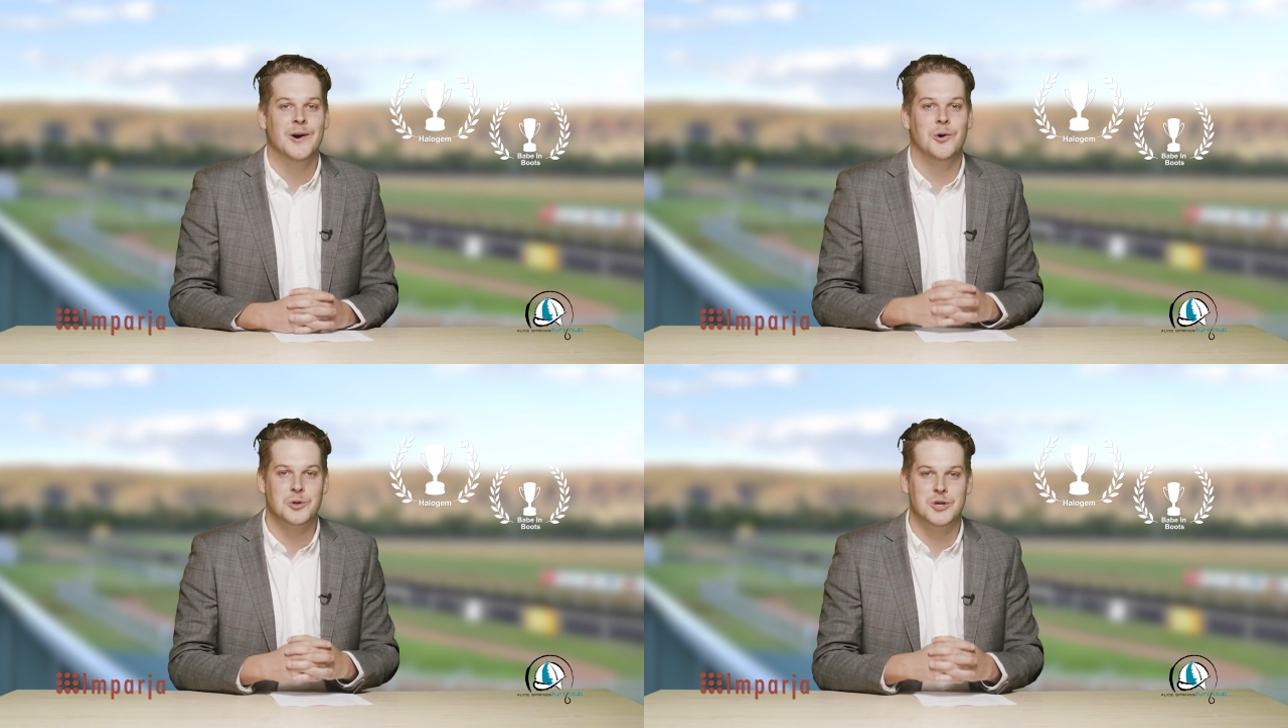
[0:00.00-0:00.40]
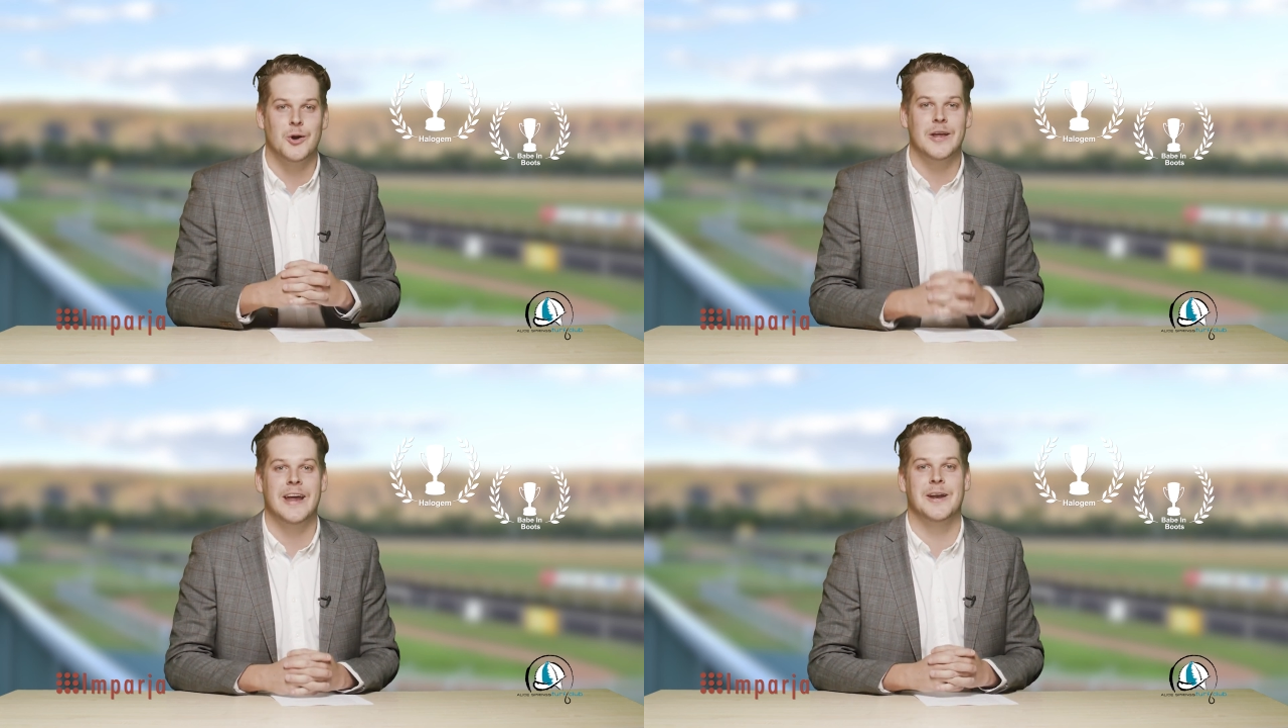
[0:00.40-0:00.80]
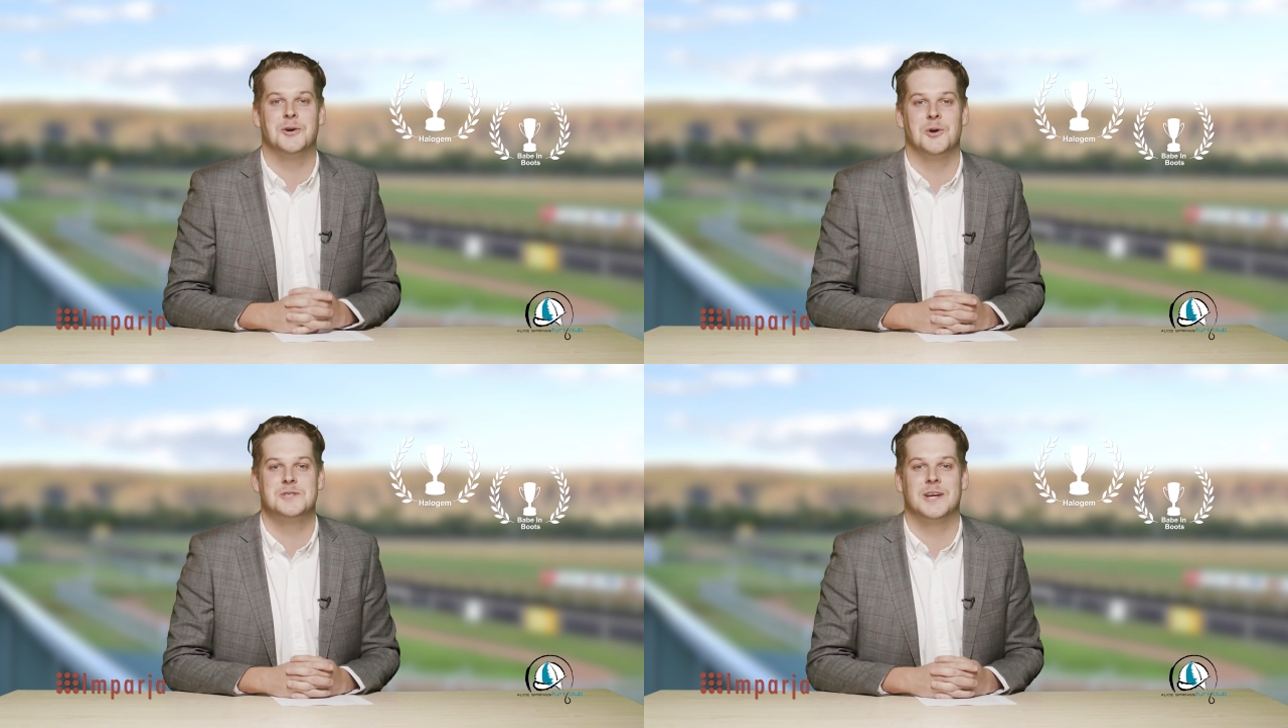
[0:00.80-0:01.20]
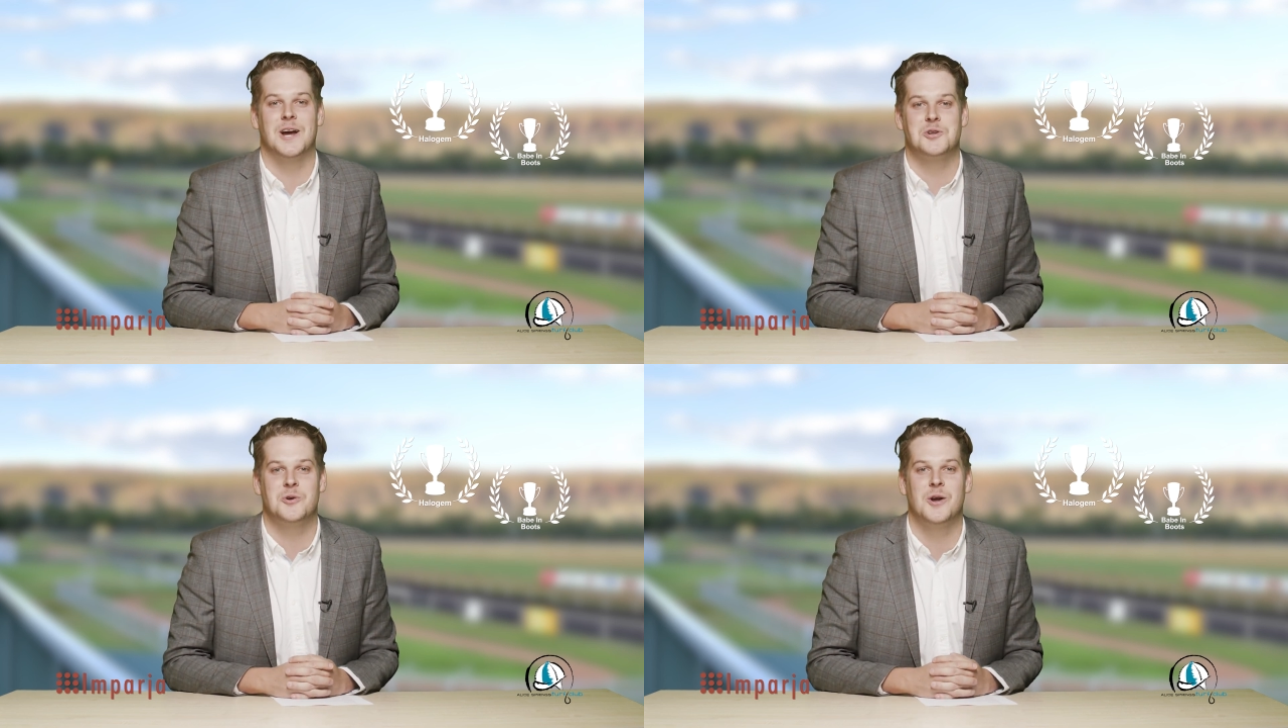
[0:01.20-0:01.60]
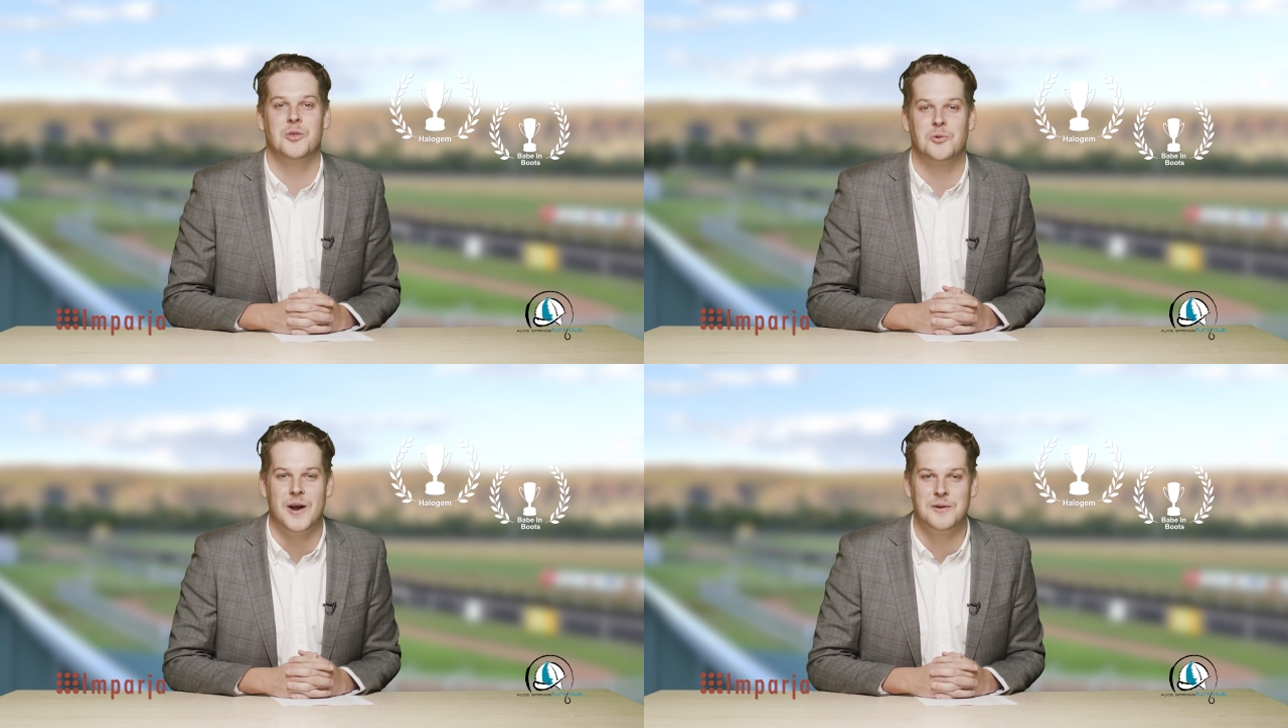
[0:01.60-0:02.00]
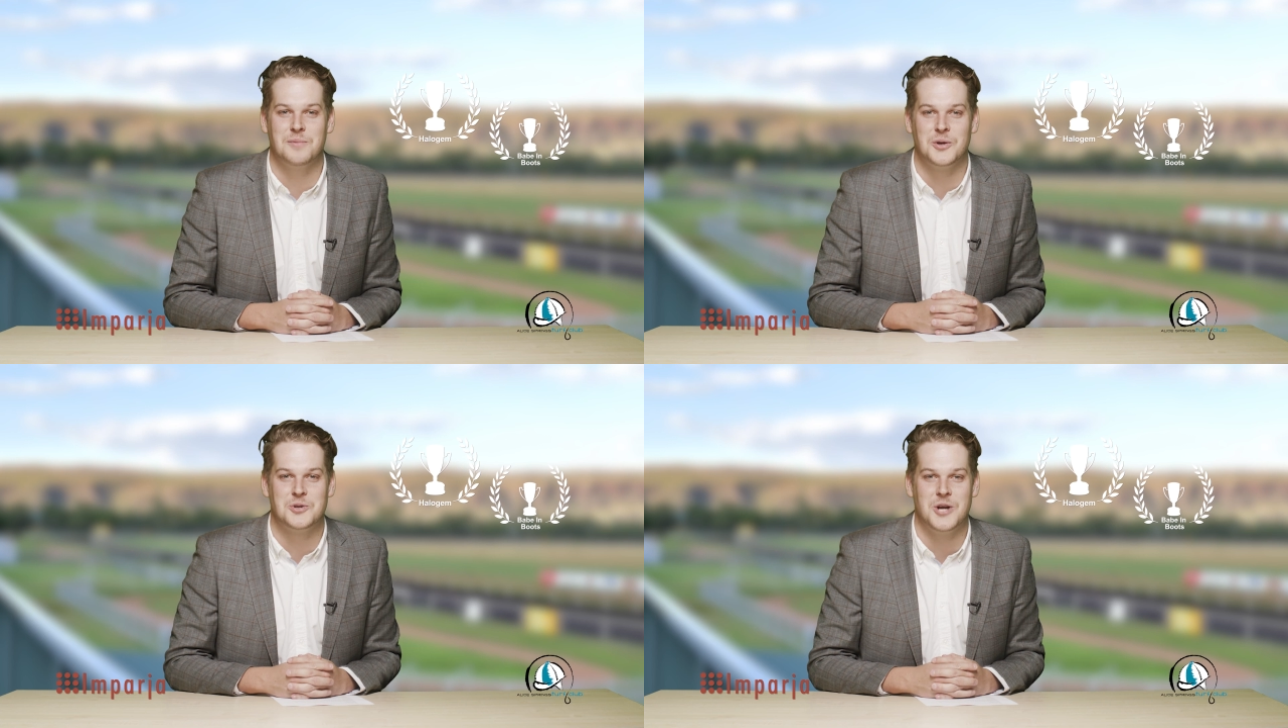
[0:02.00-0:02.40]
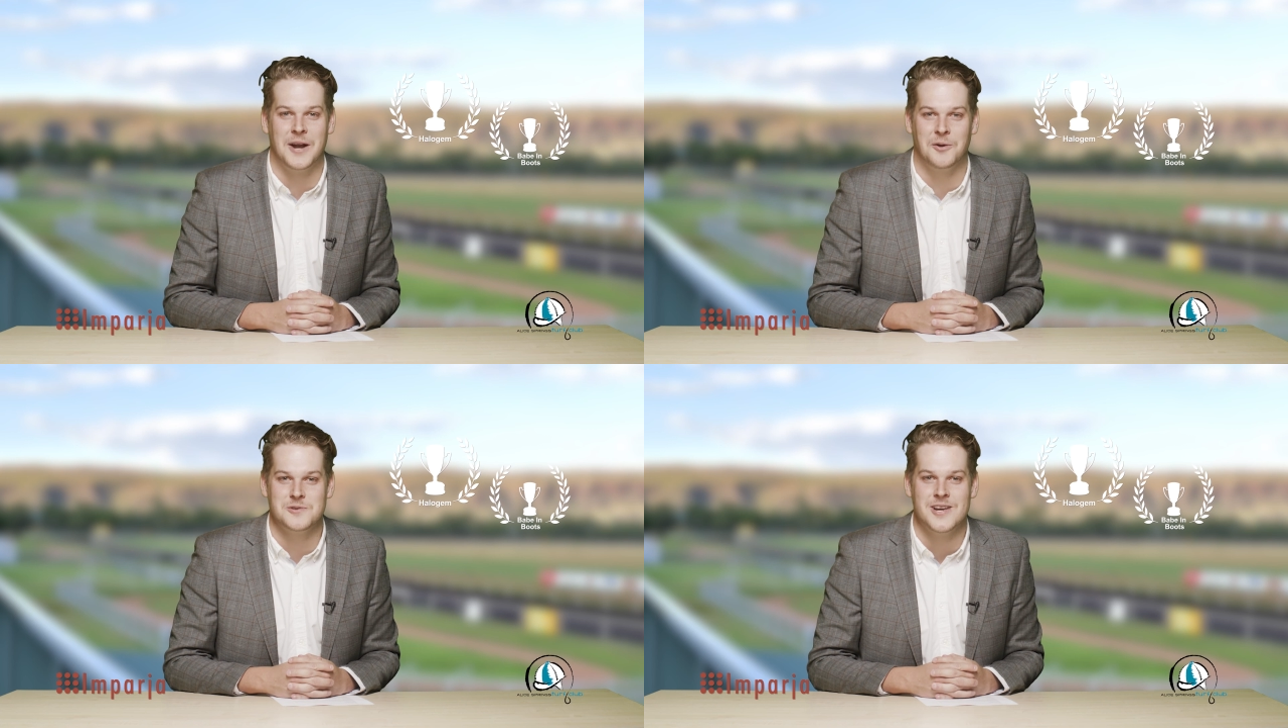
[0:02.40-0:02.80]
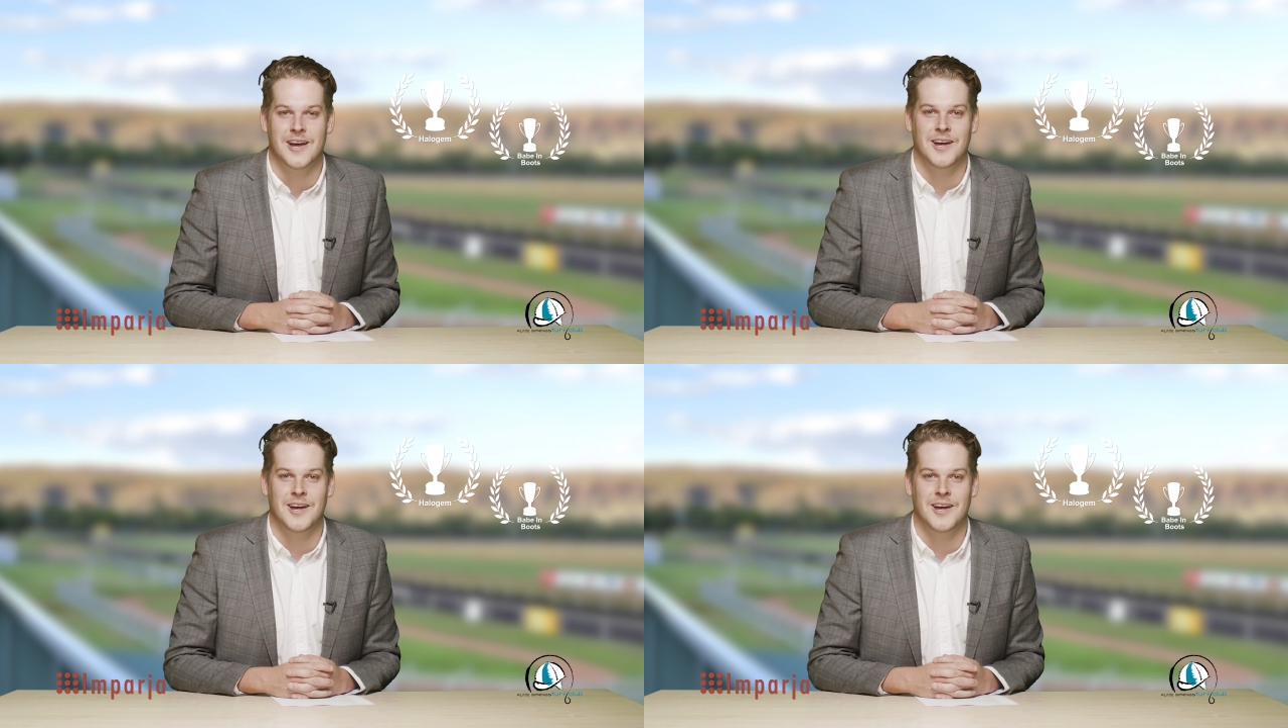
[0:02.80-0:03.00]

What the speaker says: or tuning in across the country on the red and blue channels.